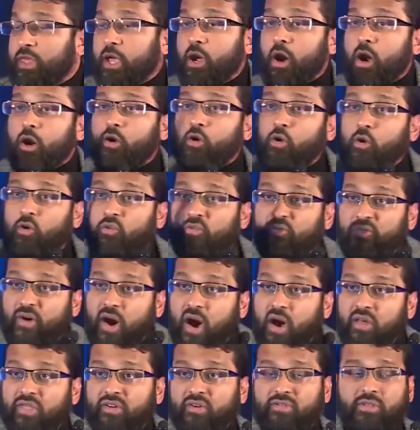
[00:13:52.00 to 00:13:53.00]
They are
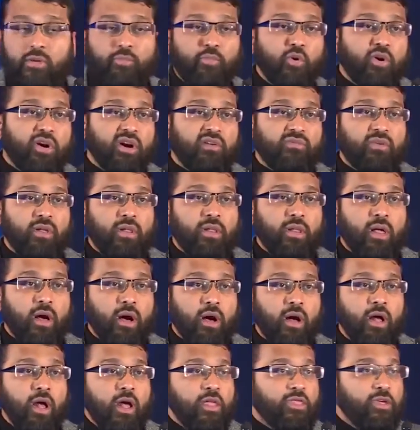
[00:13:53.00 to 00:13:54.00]
huffaz of the book of
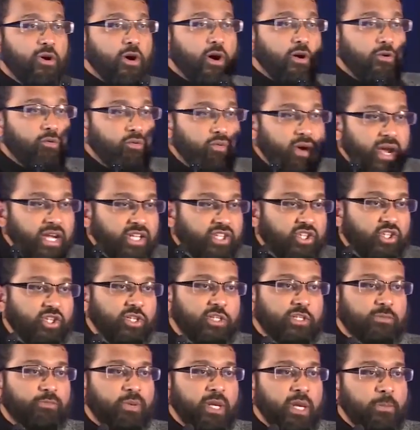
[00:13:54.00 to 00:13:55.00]
Allah. They are
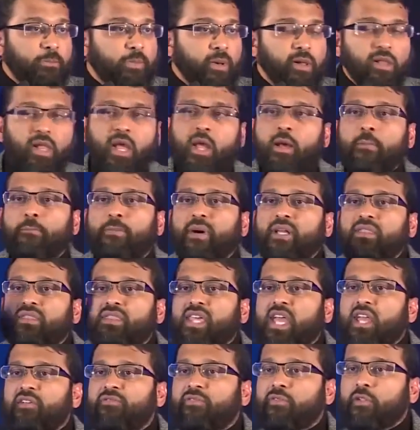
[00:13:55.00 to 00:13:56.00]
righteous people, but
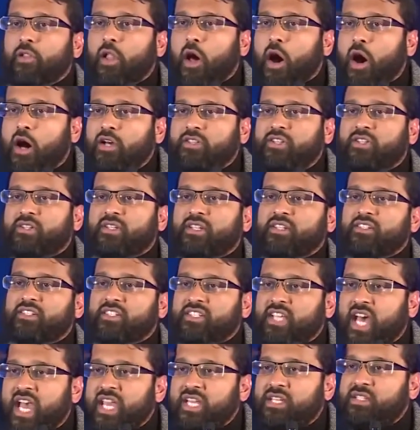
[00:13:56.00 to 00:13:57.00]
they've lost
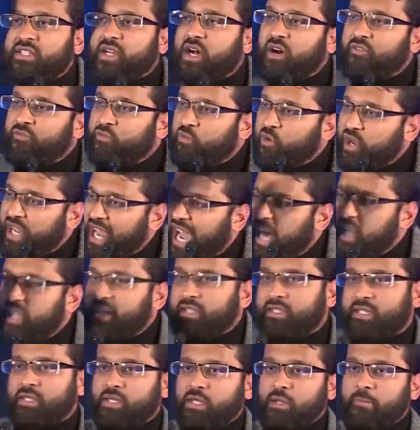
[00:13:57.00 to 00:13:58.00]
sight of
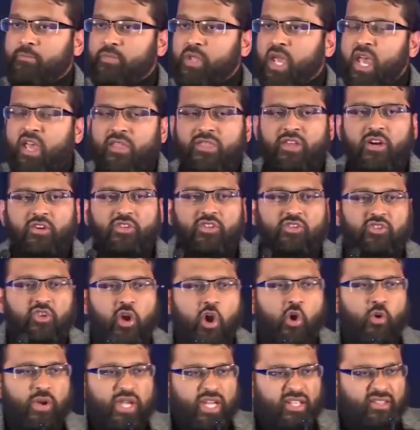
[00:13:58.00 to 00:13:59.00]
reality. They're
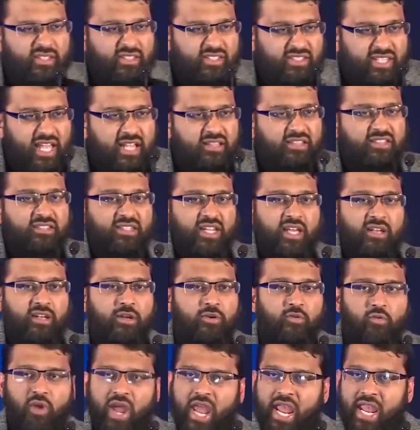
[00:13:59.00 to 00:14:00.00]
so incensed and
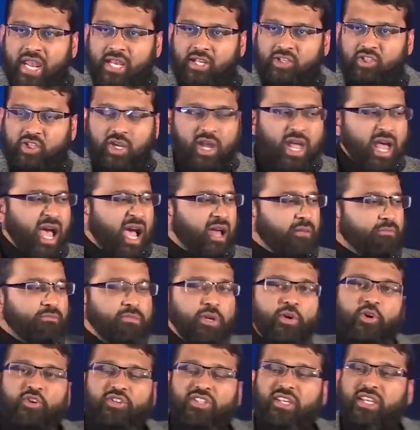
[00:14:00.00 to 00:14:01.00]
enraged at
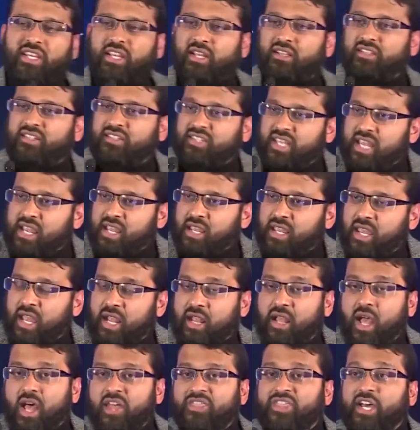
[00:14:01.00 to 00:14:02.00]
music and
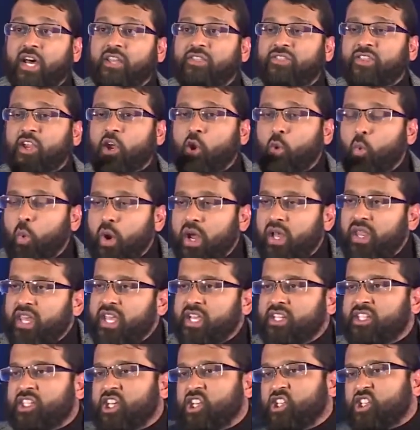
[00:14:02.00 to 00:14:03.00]
singing that they're
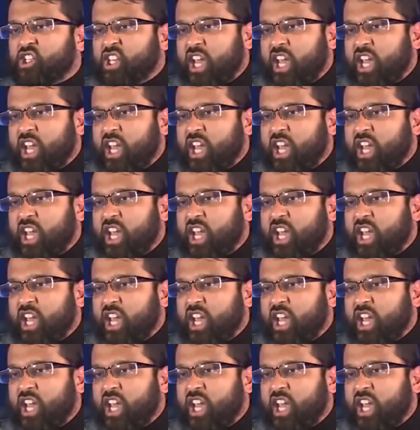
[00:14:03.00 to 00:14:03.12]
willing to